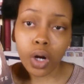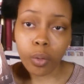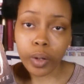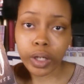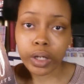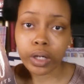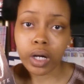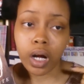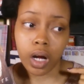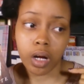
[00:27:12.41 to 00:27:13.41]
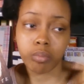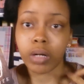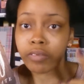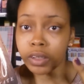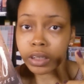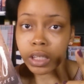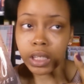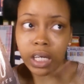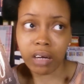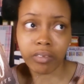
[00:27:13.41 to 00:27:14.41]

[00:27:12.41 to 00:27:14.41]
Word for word: coworker, um, my first lady.